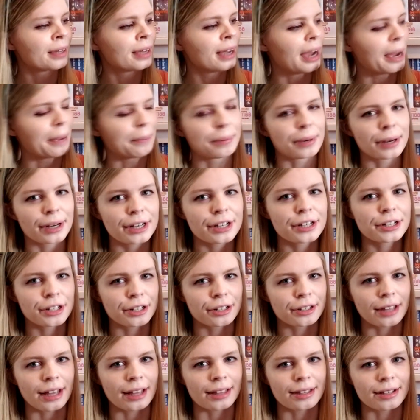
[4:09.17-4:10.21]
I'm pretty sure
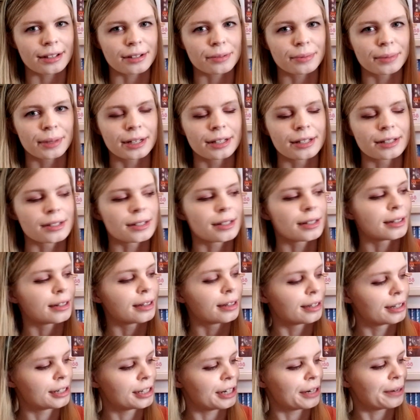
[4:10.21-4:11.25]
that this one is
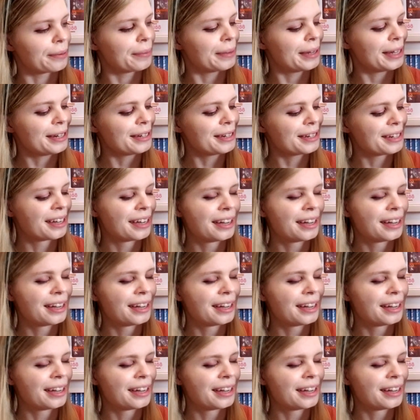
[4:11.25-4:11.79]
legitimate.